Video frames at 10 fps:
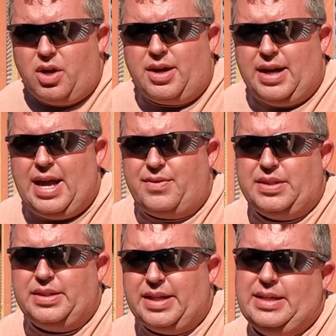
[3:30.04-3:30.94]
are going to have a
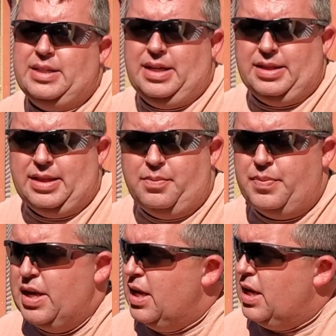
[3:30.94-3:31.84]
light in them.
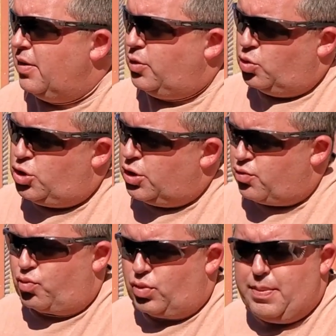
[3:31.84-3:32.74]
If you just
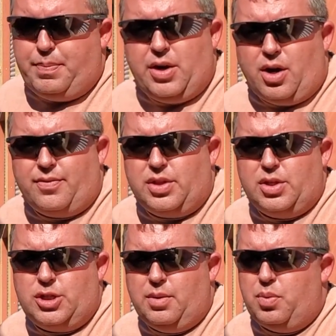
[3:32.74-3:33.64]
rip it off the
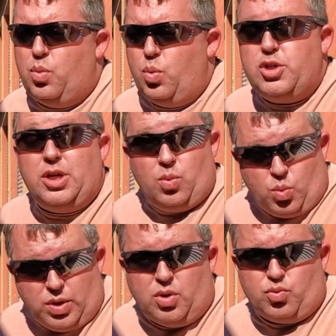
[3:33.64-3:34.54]
Jeep, which it
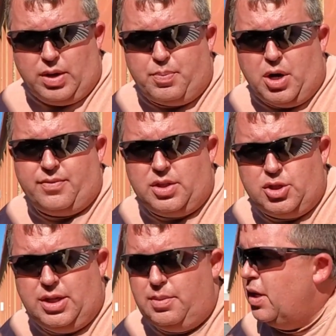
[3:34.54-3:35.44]
will rip off the
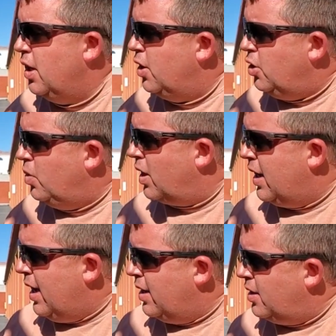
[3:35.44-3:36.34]
Jeep, you are
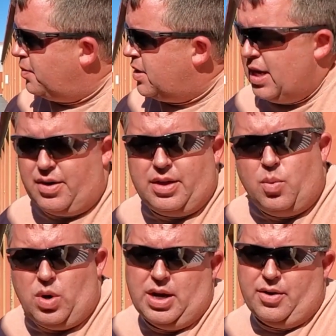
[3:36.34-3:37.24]
going to end up tearing the
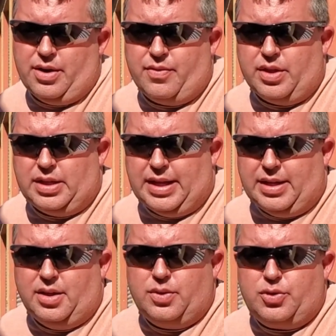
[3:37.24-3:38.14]
wiring for the
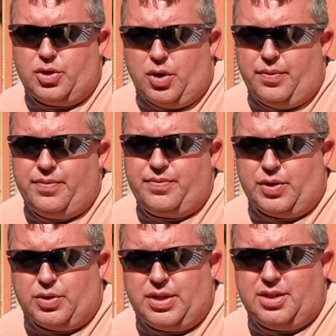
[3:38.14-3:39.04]
light. So
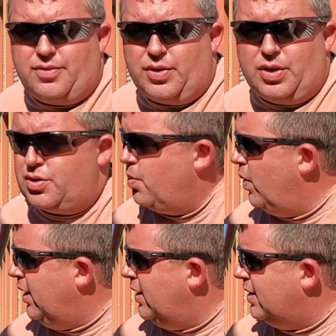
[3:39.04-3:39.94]
first things first,
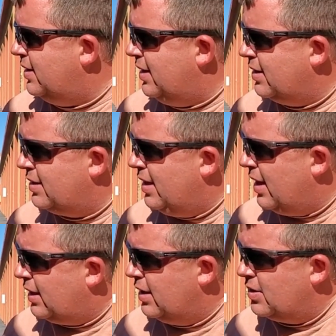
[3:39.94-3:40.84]
we need to
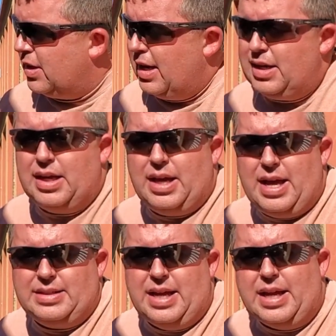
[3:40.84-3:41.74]
disconnect this light
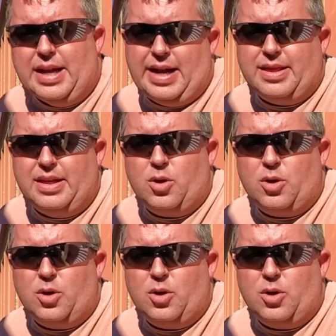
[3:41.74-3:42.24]
and take it out of the